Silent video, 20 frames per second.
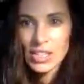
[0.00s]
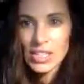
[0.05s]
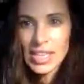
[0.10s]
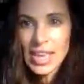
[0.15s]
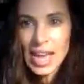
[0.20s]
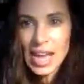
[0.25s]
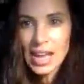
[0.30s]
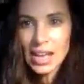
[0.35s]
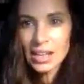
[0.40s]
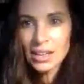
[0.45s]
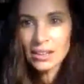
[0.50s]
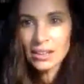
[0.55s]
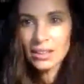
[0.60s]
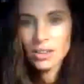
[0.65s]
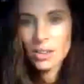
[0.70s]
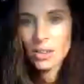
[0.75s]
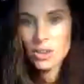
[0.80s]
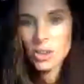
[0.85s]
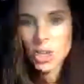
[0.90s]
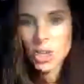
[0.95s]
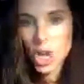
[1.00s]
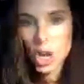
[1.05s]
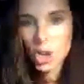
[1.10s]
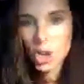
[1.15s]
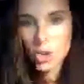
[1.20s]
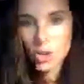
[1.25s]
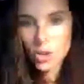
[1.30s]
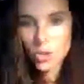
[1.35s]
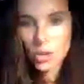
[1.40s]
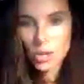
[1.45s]
Del,
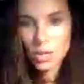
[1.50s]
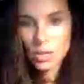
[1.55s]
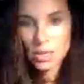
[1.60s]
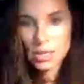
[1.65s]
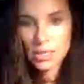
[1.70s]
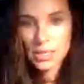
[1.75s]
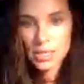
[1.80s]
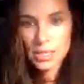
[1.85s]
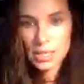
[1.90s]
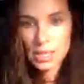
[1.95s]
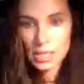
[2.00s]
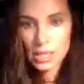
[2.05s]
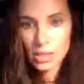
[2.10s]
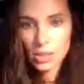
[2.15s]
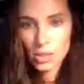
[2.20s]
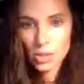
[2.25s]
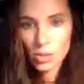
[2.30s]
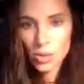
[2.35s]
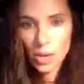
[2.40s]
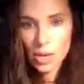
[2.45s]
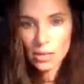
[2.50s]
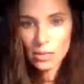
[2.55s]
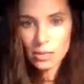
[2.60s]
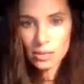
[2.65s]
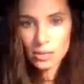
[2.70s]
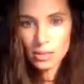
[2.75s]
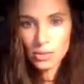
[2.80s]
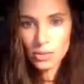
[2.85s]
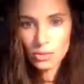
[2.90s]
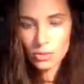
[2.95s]
Joe, let's see who
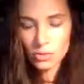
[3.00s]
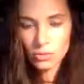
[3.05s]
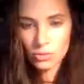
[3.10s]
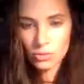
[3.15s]
else.